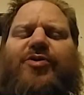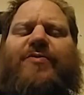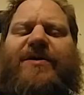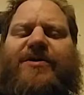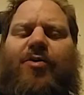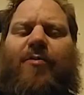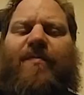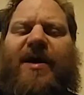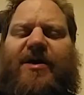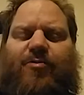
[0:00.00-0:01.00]
need to
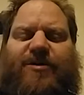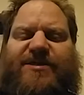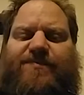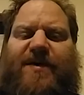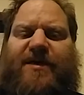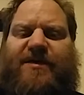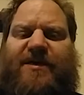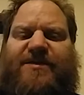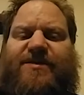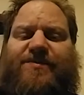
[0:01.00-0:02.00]
obey and respect
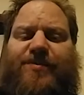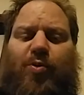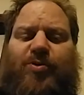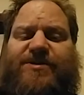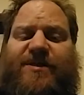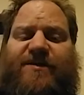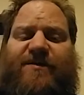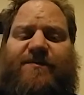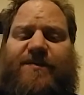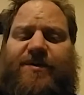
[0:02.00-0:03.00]
us, enforcing
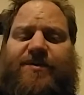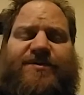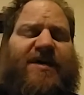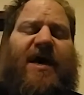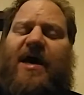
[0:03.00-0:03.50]
their views.